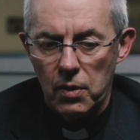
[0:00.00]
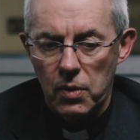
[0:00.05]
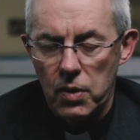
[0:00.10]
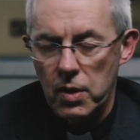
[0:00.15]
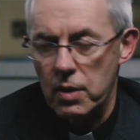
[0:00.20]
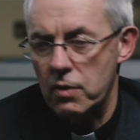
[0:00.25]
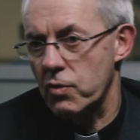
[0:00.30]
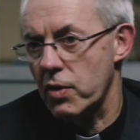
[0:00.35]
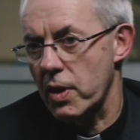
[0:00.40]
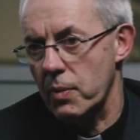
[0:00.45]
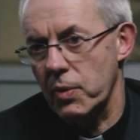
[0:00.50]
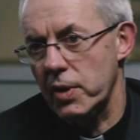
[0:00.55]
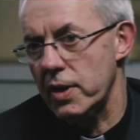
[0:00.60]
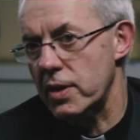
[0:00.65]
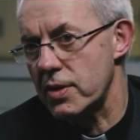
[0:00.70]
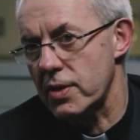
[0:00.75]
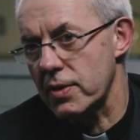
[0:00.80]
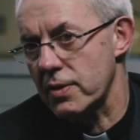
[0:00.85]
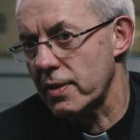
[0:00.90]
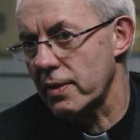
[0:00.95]
The trouble
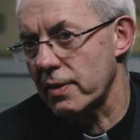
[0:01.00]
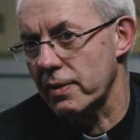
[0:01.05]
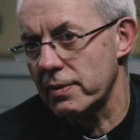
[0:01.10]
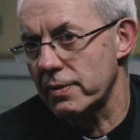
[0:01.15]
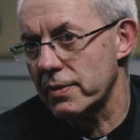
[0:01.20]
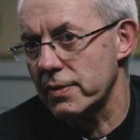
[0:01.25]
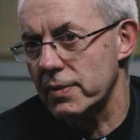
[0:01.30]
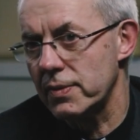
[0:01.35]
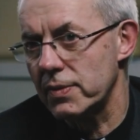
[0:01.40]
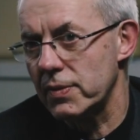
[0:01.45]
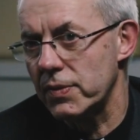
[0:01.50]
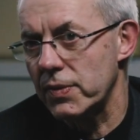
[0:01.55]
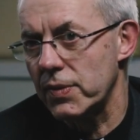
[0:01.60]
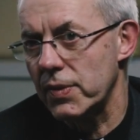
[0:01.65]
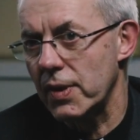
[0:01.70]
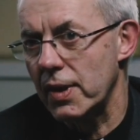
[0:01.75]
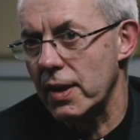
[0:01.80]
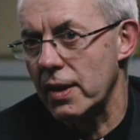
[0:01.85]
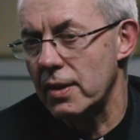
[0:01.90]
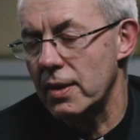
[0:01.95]
is,
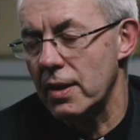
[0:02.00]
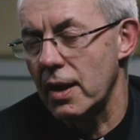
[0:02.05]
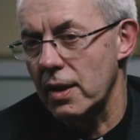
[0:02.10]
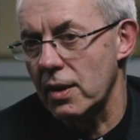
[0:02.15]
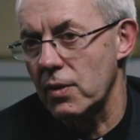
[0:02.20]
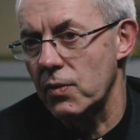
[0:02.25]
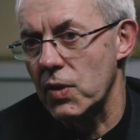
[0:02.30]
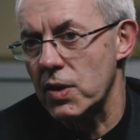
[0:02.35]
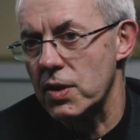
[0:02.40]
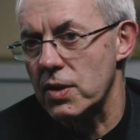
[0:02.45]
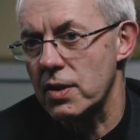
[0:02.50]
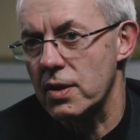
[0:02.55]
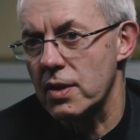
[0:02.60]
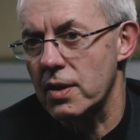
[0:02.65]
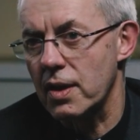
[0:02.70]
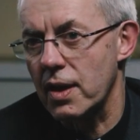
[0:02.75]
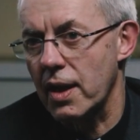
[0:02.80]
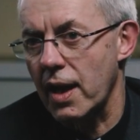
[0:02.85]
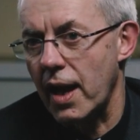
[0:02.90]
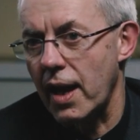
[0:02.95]
none of
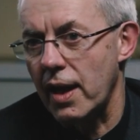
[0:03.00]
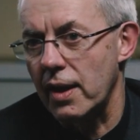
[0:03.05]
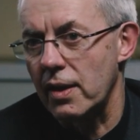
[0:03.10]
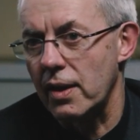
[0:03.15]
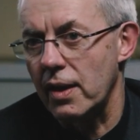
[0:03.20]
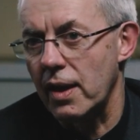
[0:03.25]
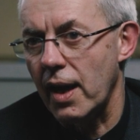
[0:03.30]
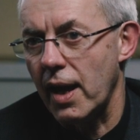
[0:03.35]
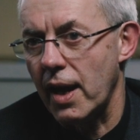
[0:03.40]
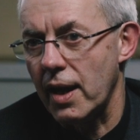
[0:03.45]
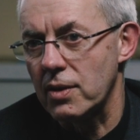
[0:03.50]
us can